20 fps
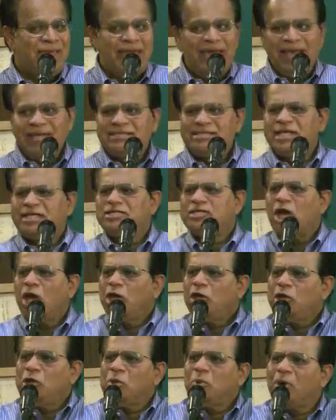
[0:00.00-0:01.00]
He
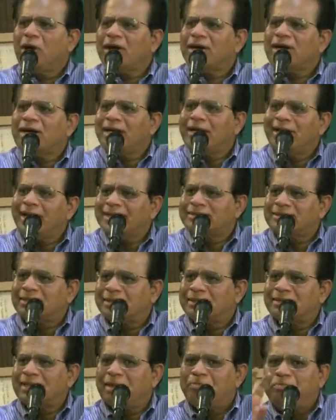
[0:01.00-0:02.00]
says, you are a
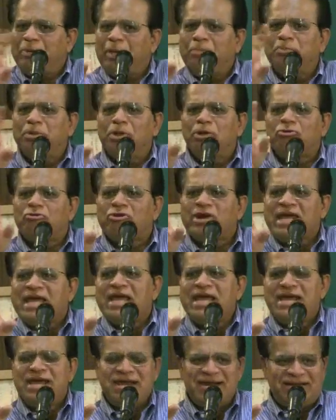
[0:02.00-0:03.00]
letter that people
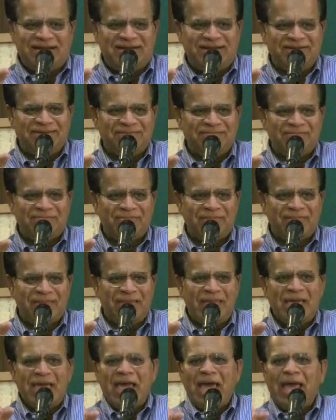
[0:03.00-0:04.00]
read.
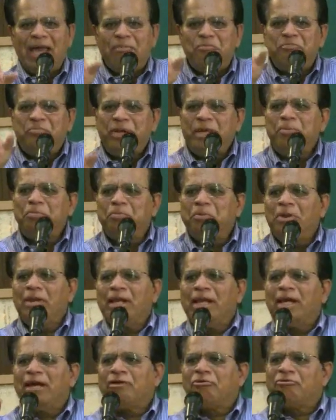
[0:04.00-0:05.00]
And people
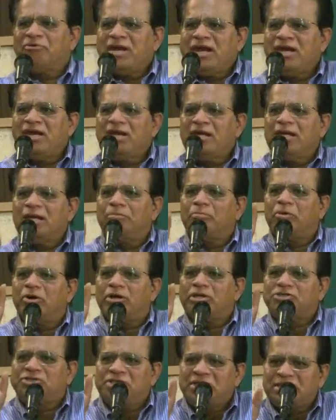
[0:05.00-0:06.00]
are reading
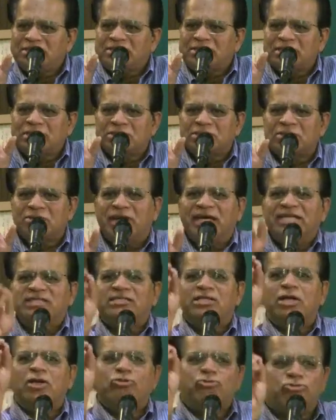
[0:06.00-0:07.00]
about Jesus
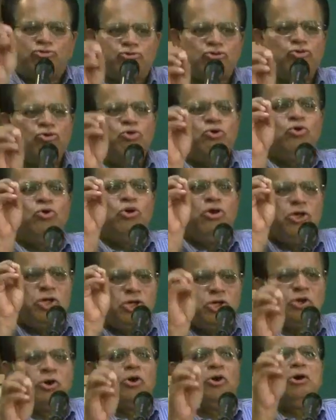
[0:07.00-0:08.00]
Christ
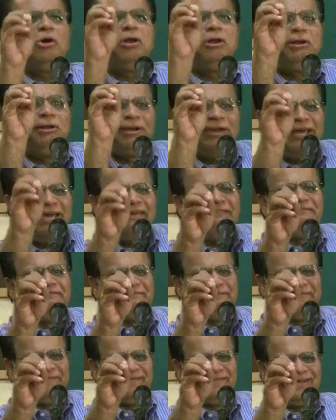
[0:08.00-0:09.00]
through your life.
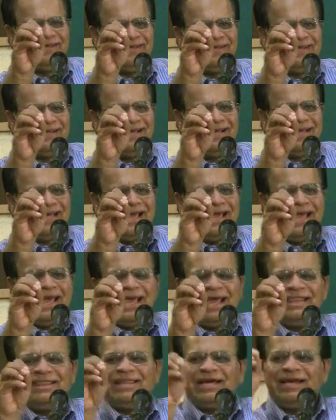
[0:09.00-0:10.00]

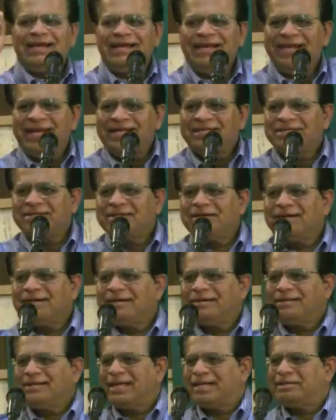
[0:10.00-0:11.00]
The
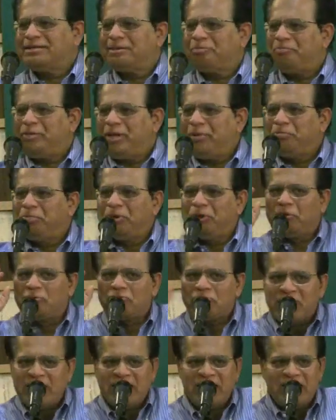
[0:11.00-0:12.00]
letter that the
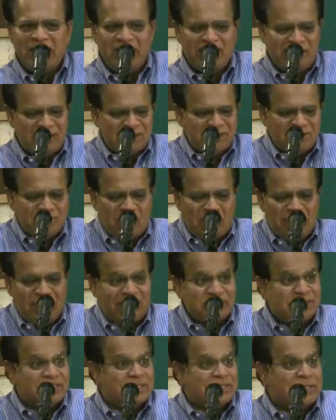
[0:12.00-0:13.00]
people read is not
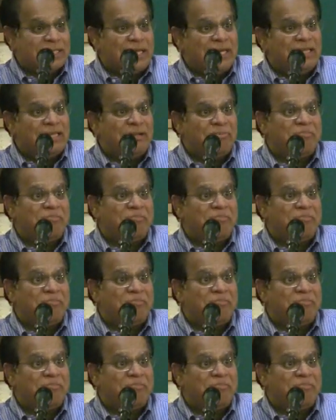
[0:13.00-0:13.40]
necessarily